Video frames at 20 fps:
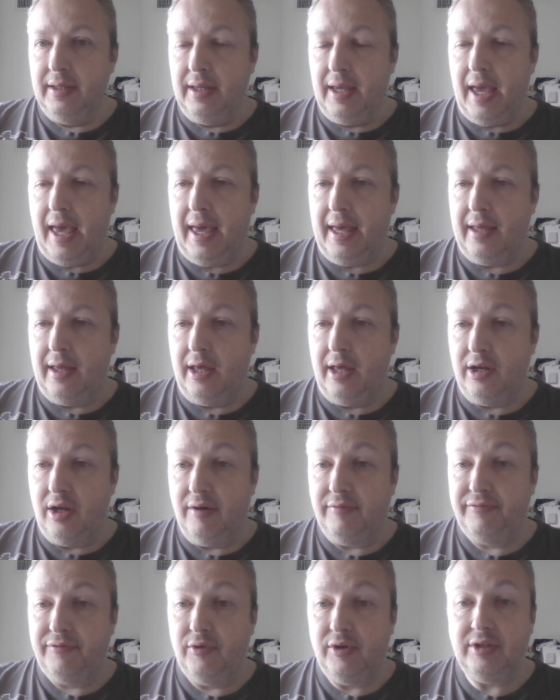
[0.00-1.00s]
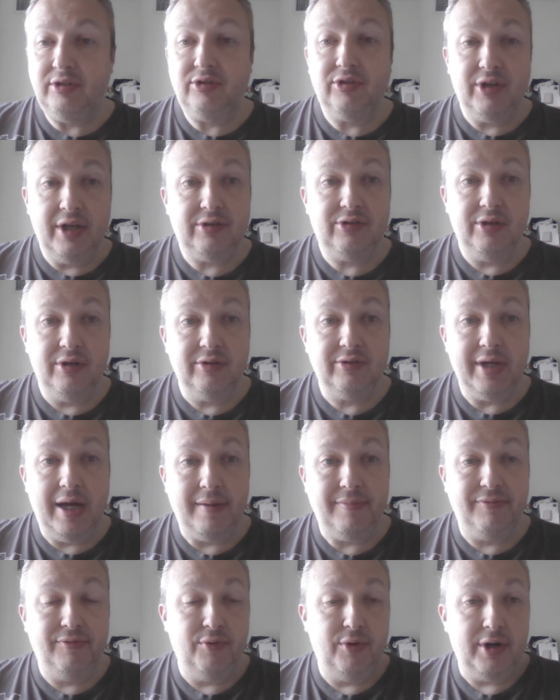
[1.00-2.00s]
and enough for it to get to the
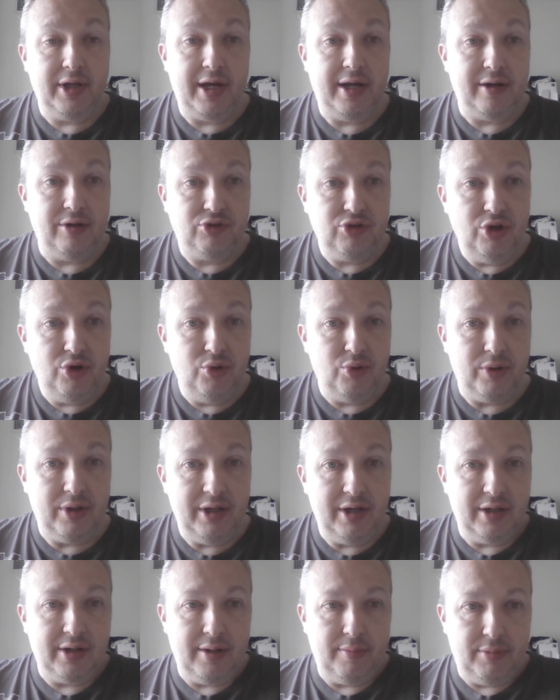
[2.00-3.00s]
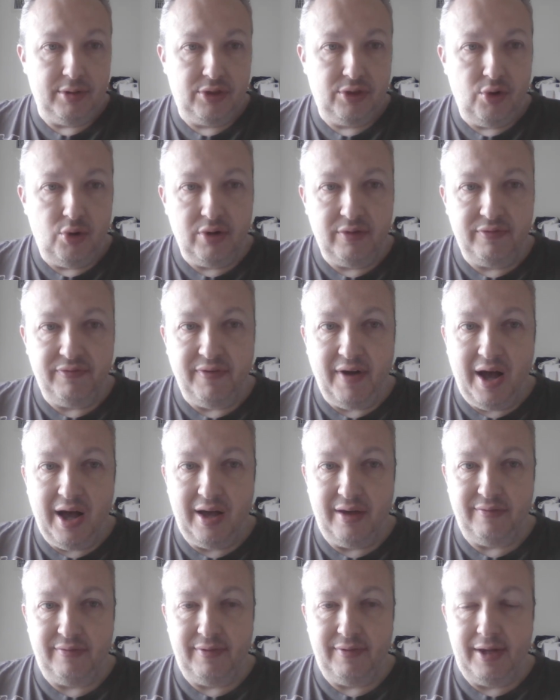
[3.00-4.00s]
top 40 on its own, hitting number 35
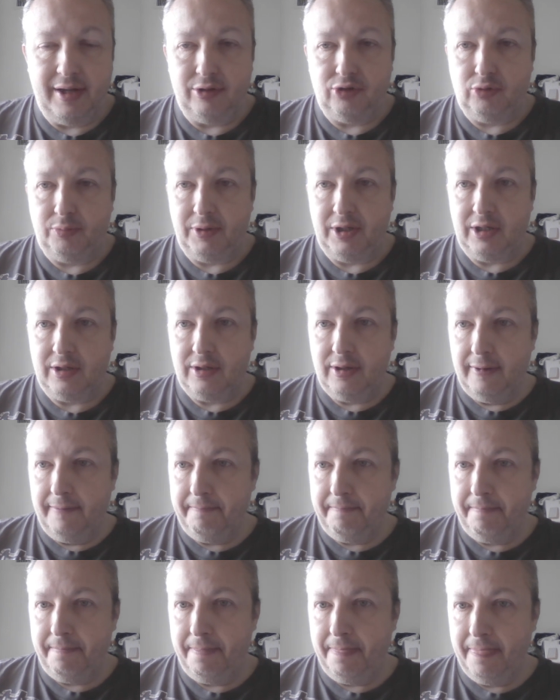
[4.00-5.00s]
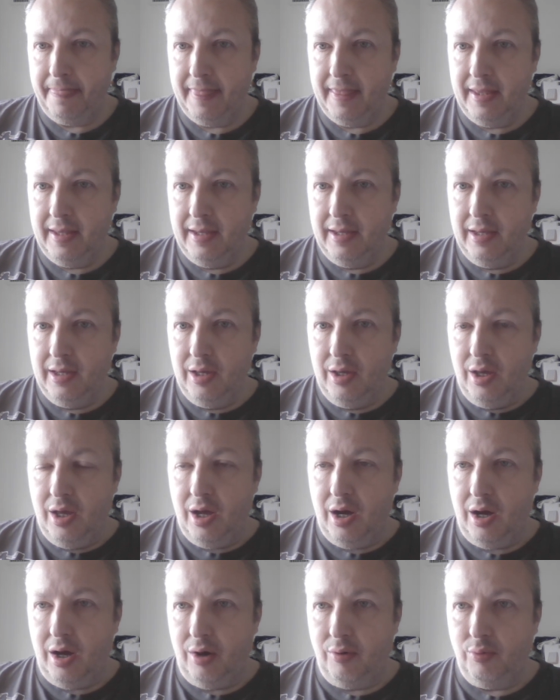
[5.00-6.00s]
at its peak.
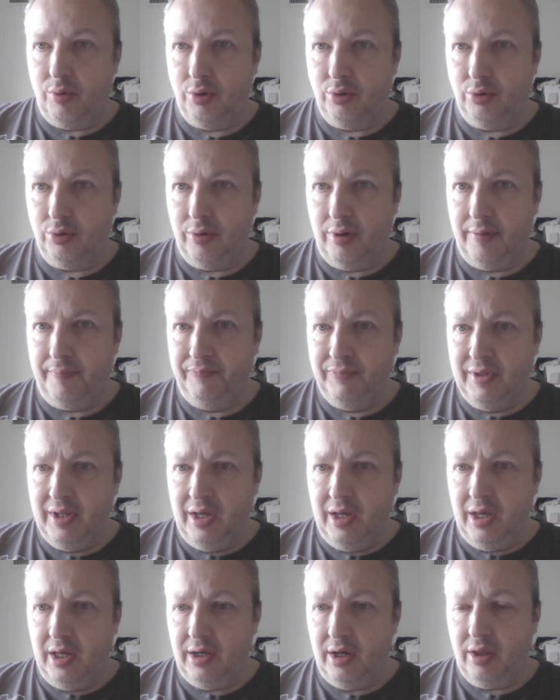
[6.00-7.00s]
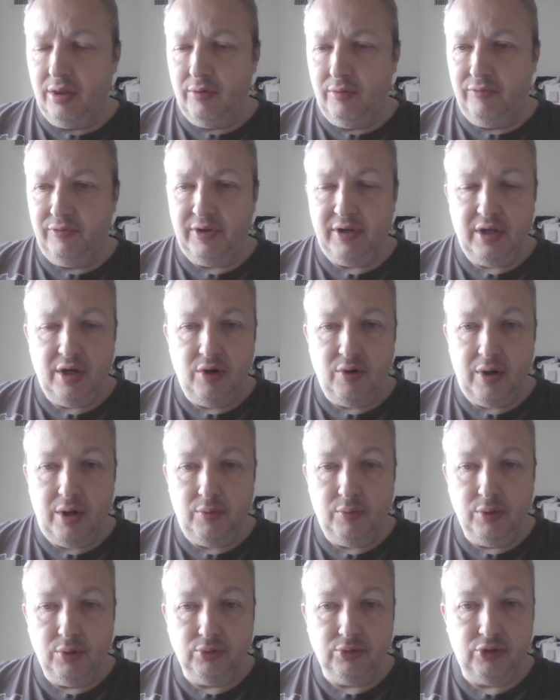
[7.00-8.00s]
Uh, well, uh, another video I
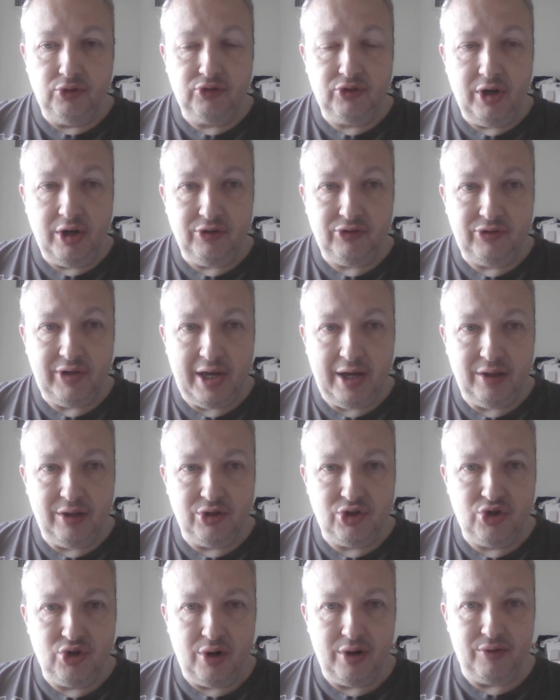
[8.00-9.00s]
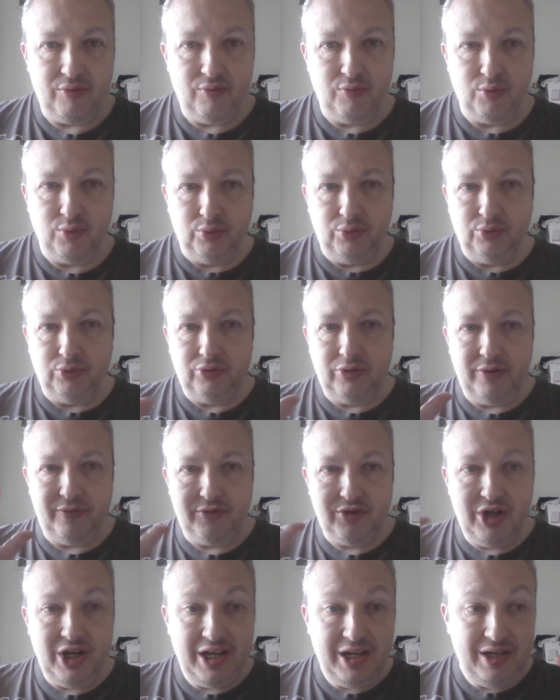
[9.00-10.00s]
will discuss how the chart rules have
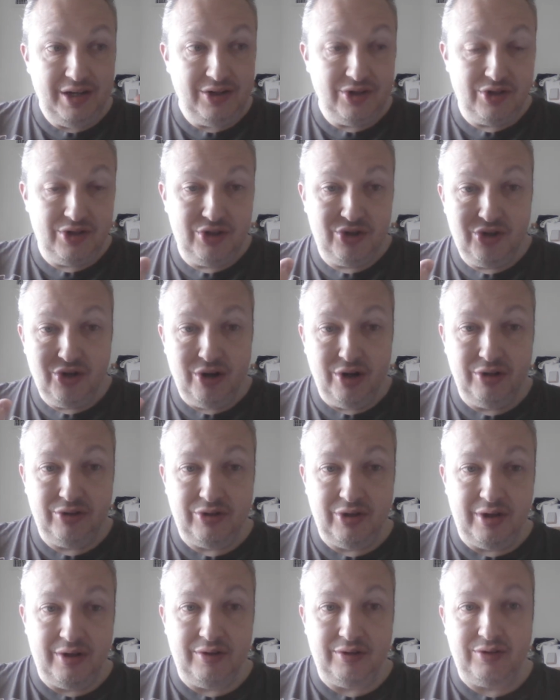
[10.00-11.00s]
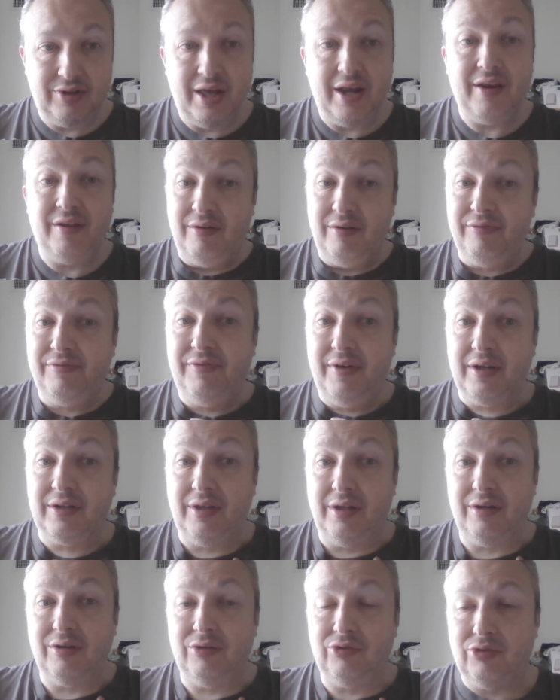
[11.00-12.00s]
changed the charts and has had an effect
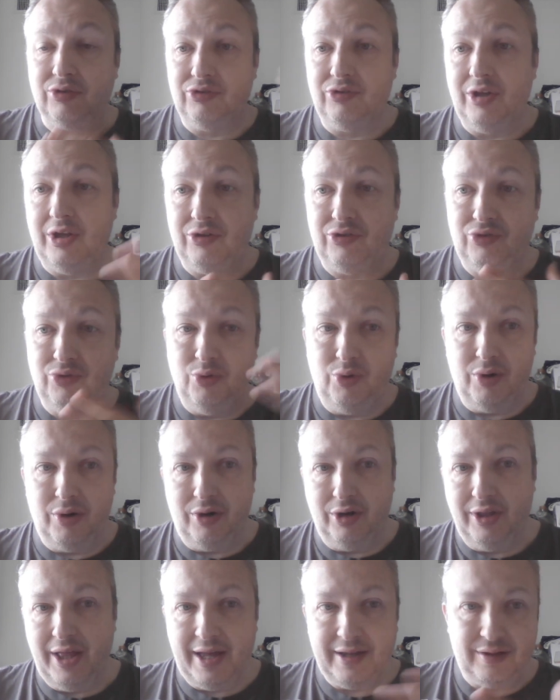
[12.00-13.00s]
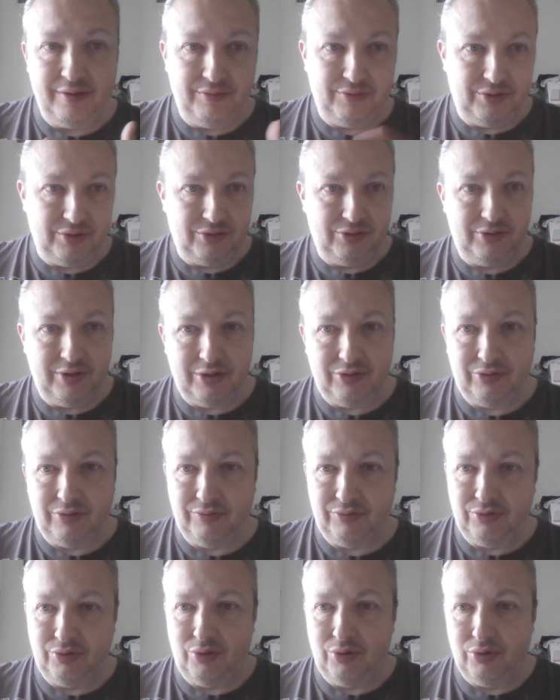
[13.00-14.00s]
on the success or lack of success of
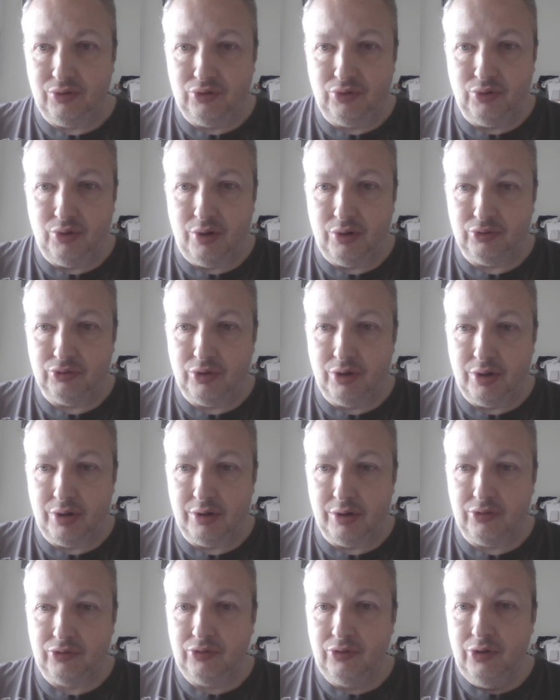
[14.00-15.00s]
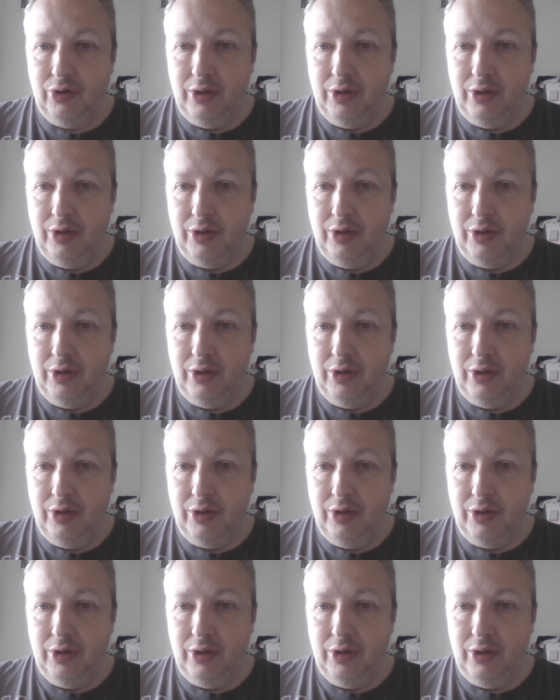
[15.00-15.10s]
certain songs and artists.